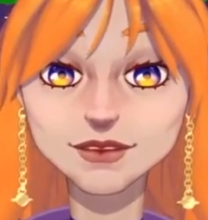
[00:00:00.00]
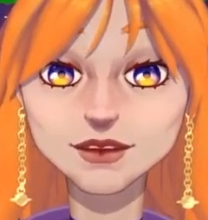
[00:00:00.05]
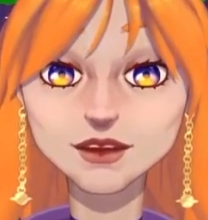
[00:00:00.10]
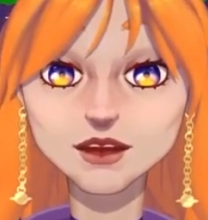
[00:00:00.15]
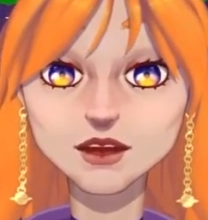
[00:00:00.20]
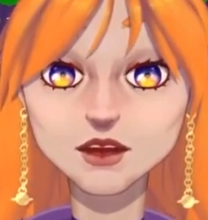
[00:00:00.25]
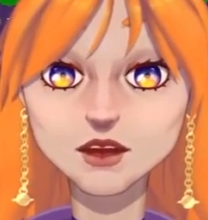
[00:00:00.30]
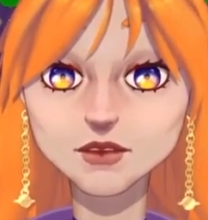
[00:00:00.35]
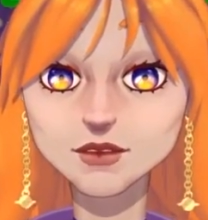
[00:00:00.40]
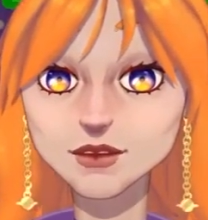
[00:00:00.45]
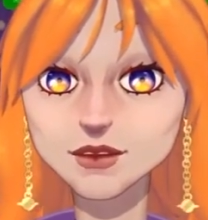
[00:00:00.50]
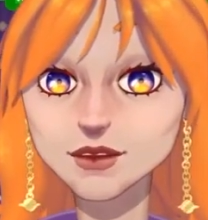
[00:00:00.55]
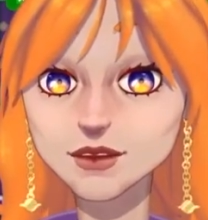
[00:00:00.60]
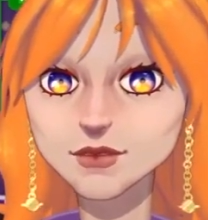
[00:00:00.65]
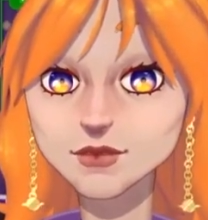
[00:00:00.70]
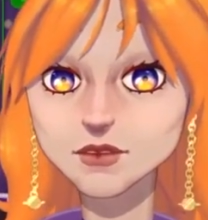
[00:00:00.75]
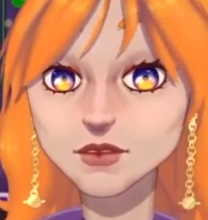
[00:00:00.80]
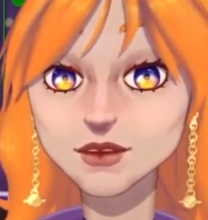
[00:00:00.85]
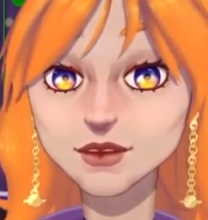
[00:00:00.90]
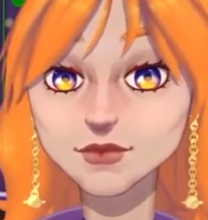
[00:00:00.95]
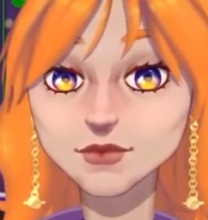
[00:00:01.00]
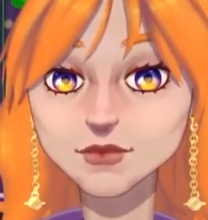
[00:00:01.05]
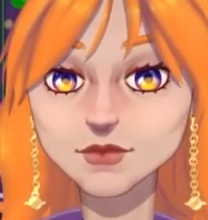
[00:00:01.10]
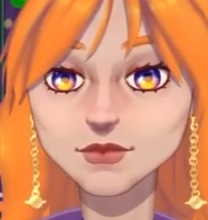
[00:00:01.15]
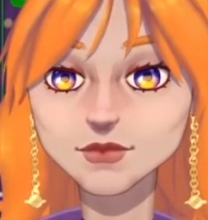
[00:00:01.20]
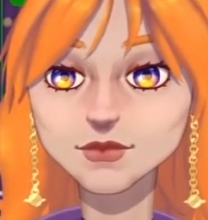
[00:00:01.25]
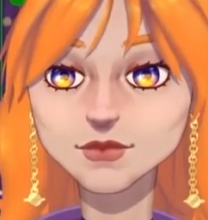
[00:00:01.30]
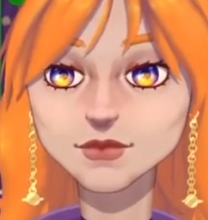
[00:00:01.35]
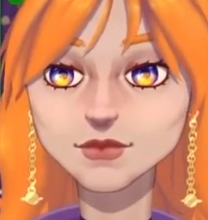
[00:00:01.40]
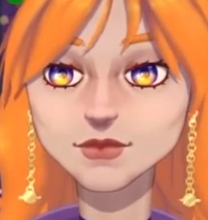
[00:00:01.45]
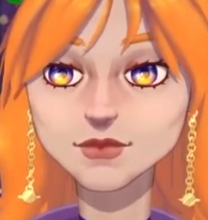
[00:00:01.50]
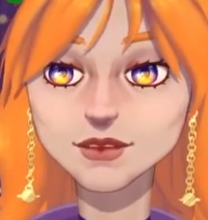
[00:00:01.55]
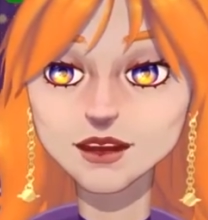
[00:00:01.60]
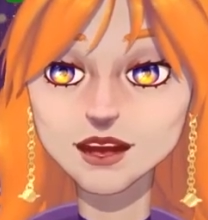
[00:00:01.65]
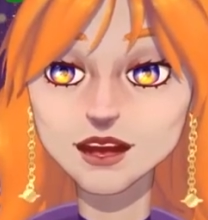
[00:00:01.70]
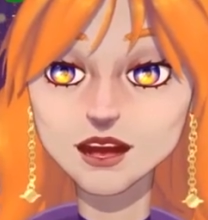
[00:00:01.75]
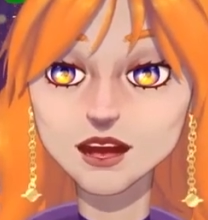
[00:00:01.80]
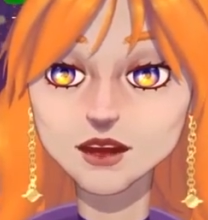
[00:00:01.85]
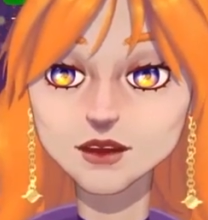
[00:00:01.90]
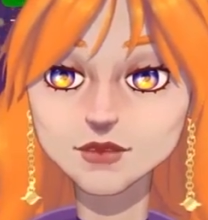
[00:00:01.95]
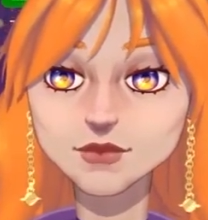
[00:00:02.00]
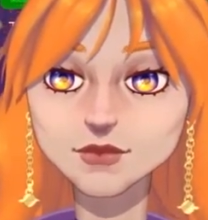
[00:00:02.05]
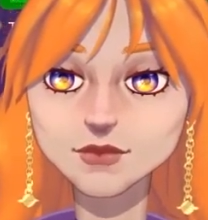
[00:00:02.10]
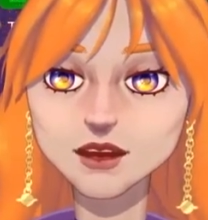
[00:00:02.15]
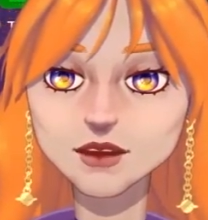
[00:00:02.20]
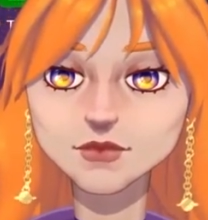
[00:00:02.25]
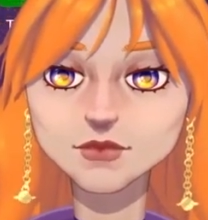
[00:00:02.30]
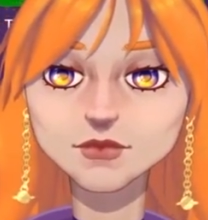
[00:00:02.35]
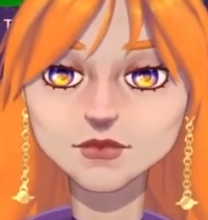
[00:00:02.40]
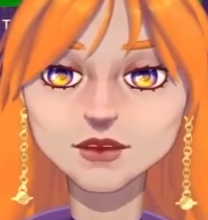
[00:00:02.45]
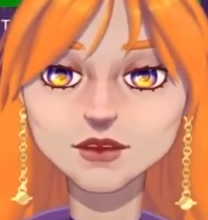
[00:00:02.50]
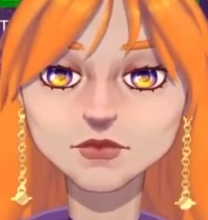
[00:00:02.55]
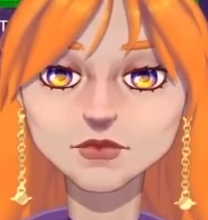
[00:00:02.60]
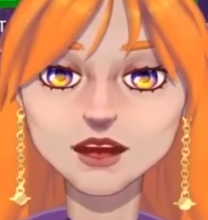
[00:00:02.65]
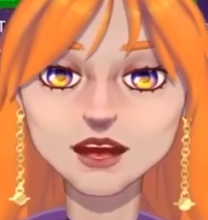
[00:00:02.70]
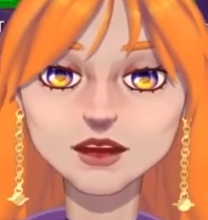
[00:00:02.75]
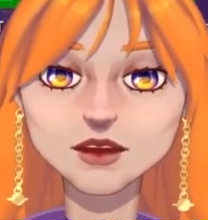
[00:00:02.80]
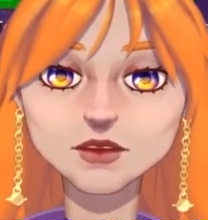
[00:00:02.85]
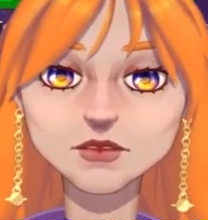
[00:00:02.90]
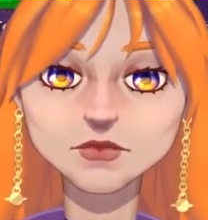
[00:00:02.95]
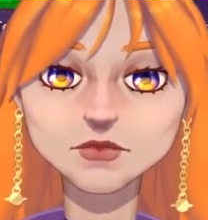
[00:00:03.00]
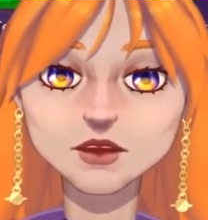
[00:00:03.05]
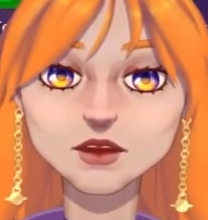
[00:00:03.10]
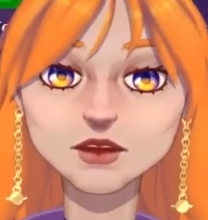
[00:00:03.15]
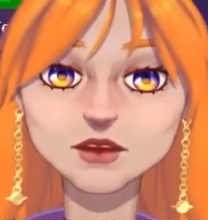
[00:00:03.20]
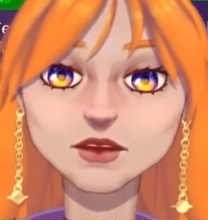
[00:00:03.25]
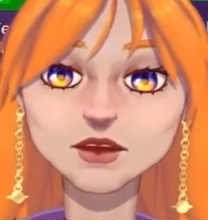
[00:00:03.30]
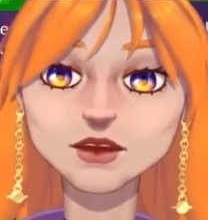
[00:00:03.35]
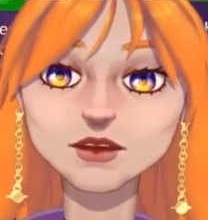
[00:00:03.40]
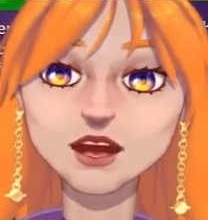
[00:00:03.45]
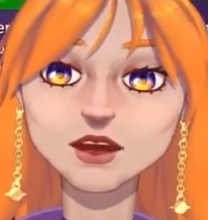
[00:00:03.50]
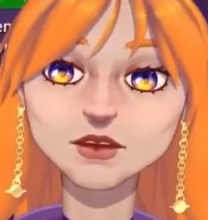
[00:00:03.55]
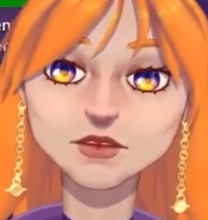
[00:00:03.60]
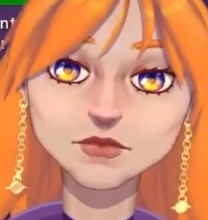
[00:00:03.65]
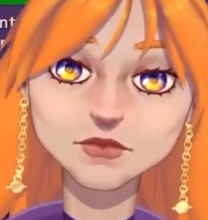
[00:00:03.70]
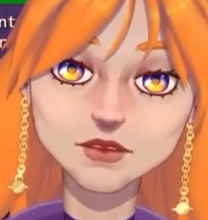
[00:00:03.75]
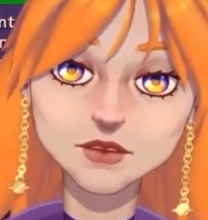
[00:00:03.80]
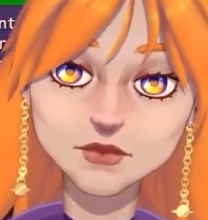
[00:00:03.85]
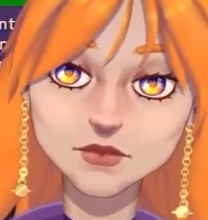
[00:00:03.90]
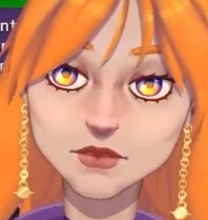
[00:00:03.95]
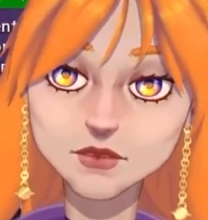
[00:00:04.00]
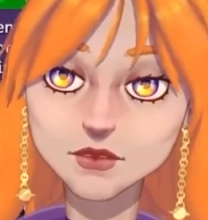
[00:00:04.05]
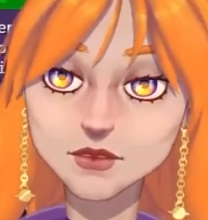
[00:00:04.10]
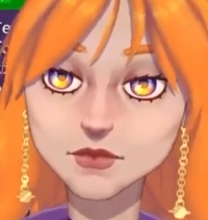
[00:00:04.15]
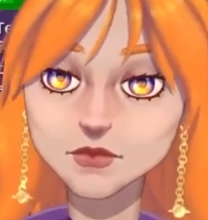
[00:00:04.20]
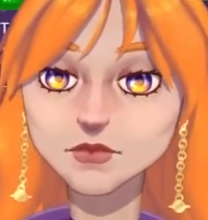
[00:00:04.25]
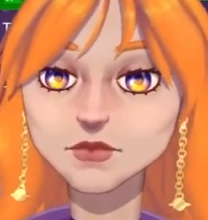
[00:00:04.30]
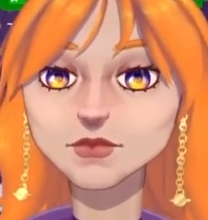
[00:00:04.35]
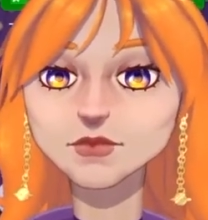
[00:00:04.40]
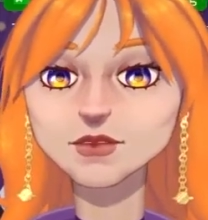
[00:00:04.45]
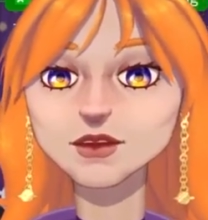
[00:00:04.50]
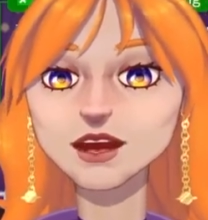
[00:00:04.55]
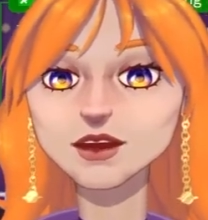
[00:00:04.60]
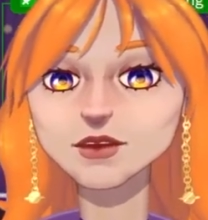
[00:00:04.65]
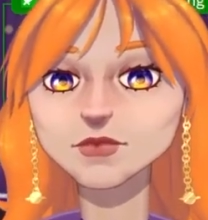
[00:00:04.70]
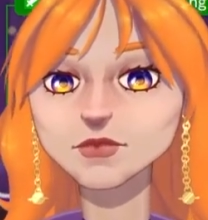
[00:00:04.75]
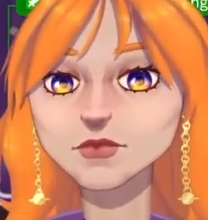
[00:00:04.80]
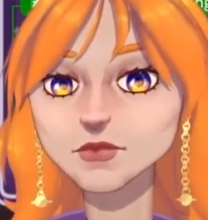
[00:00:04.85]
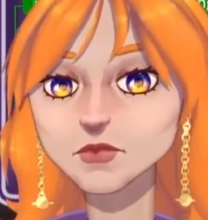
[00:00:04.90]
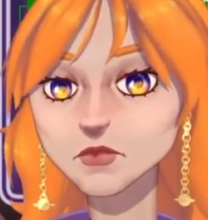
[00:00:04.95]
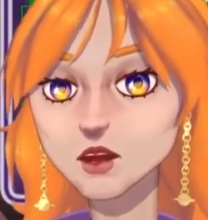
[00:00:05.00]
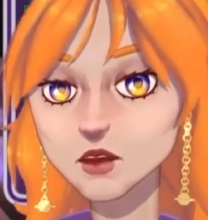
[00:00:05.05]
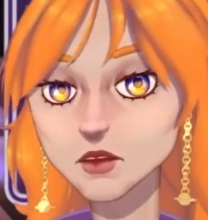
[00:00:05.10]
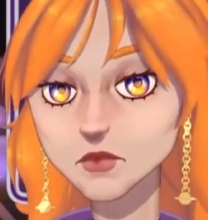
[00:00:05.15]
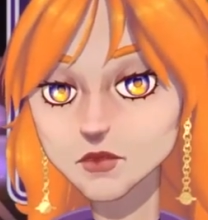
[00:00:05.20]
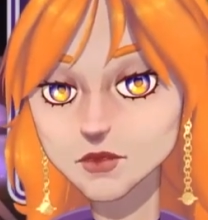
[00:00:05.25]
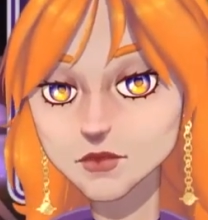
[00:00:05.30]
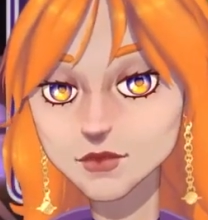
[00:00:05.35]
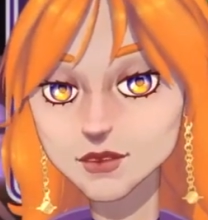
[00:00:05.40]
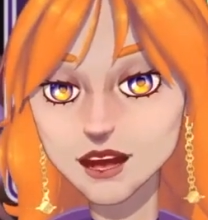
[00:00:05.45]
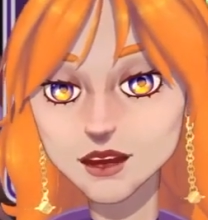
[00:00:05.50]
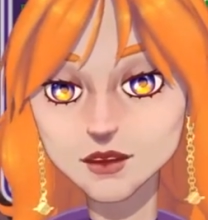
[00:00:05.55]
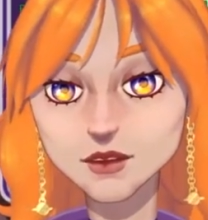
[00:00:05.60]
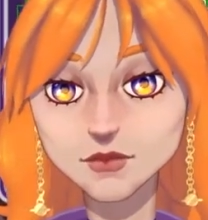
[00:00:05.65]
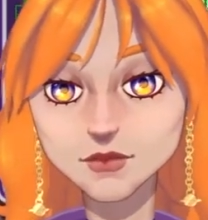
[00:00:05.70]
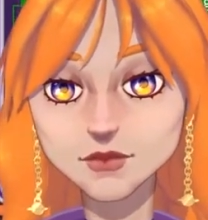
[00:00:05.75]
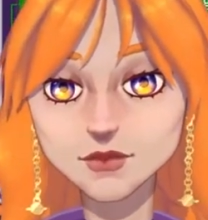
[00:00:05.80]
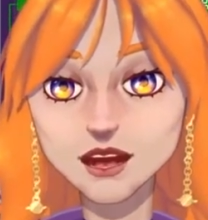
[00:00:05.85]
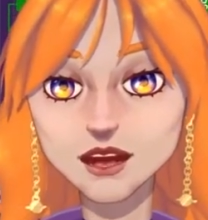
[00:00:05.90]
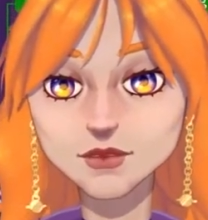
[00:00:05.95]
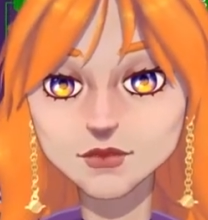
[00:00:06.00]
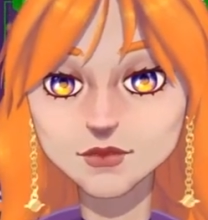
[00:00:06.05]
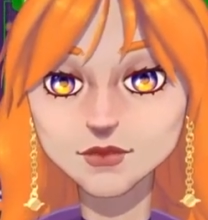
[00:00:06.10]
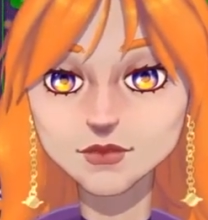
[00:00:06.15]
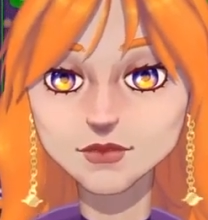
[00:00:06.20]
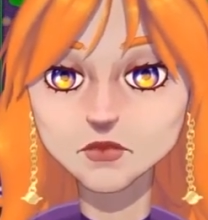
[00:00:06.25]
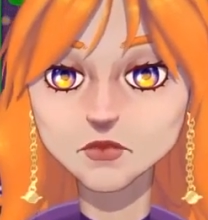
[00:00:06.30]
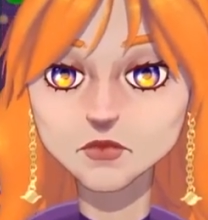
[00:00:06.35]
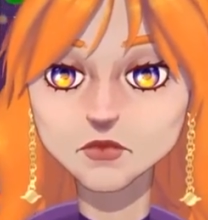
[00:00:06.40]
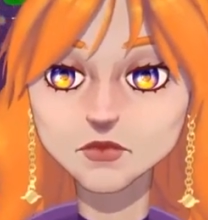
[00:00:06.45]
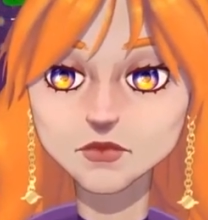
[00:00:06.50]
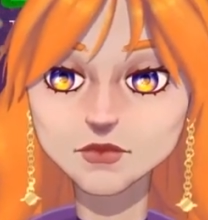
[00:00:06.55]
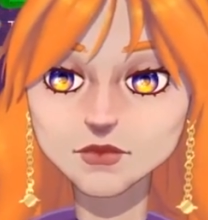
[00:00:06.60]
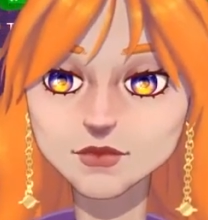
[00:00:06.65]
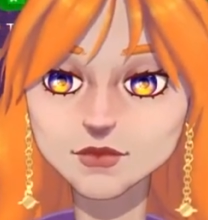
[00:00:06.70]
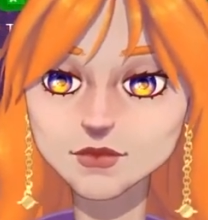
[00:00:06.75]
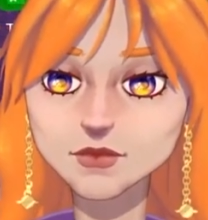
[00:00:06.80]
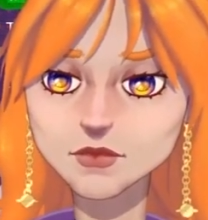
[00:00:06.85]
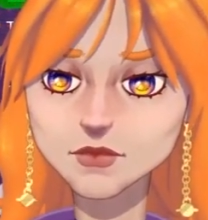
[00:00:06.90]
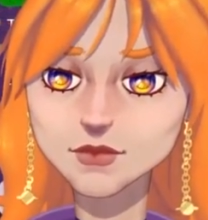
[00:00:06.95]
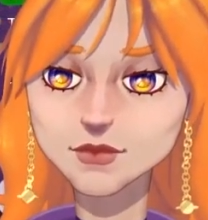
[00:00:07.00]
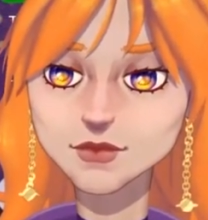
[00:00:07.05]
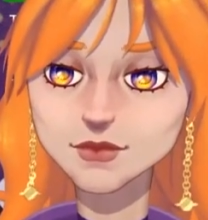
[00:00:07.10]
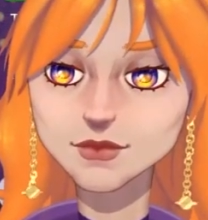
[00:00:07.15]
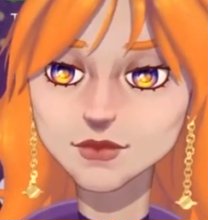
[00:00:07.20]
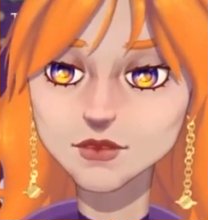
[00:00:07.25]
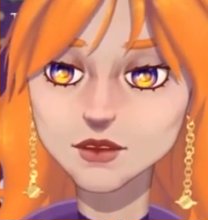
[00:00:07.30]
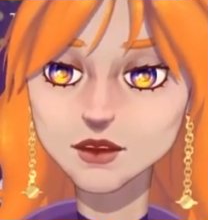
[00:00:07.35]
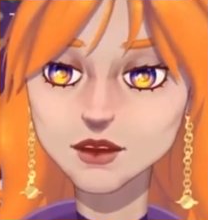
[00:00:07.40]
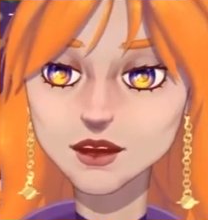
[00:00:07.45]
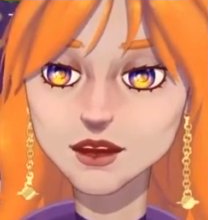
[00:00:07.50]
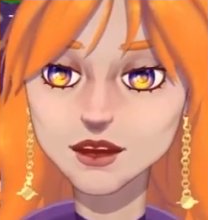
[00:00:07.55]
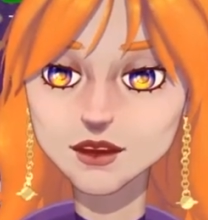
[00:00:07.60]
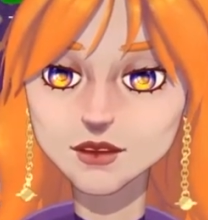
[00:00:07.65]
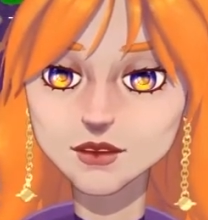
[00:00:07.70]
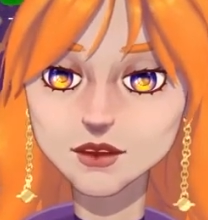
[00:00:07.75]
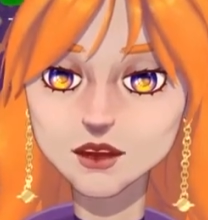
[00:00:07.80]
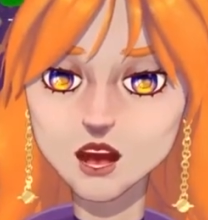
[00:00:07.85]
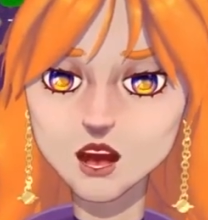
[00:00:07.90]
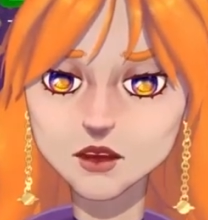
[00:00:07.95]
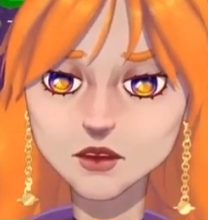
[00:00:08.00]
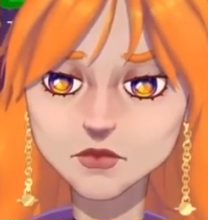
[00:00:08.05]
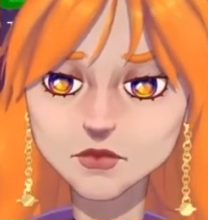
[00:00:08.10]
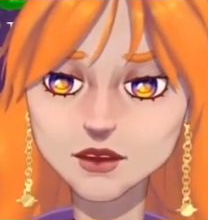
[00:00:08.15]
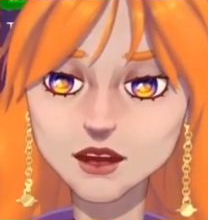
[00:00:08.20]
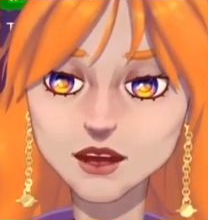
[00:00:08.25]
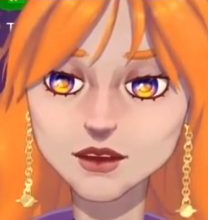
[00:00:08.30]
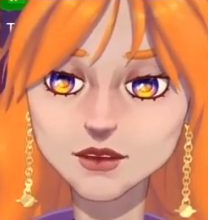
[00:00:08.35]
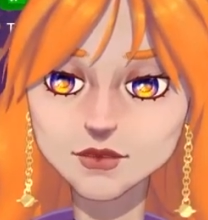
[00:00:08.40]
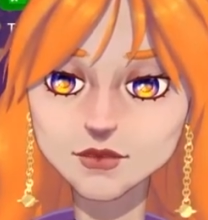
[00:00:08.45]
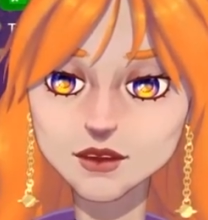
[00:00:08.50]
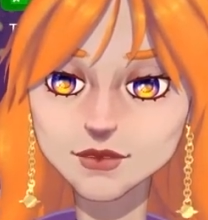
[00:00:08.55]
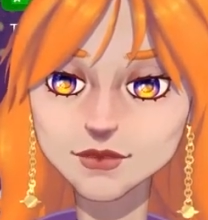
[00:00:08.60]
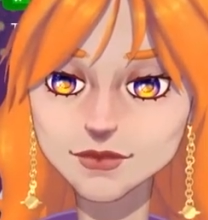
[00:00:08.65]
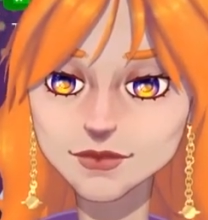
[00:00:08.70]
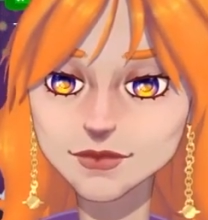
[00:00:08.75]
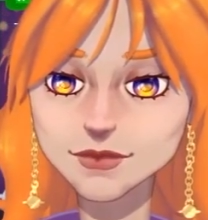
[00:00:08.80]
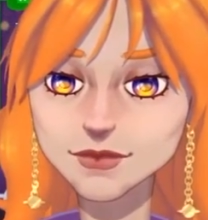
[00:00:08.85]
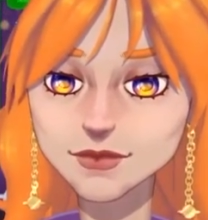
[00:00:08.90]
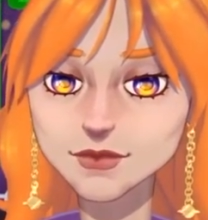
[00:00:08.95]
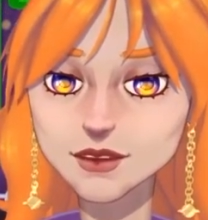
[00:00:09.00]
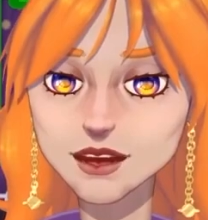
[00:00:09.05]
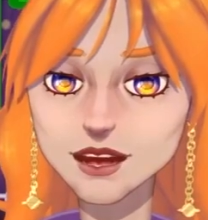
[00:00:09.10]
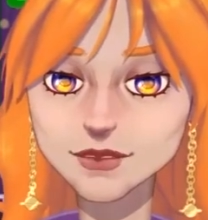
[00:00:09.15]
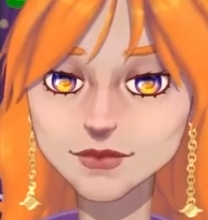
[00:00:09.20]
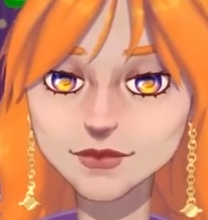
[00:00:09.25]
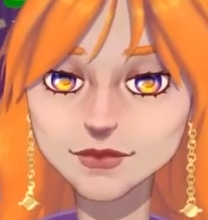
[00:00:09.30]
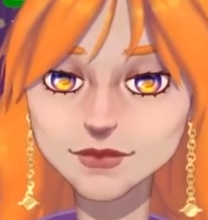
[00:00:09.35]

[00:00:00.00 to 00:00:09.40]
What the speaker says: What are you doing? Just offering my unique collection to sophisticated souls like yourself. What's in stock?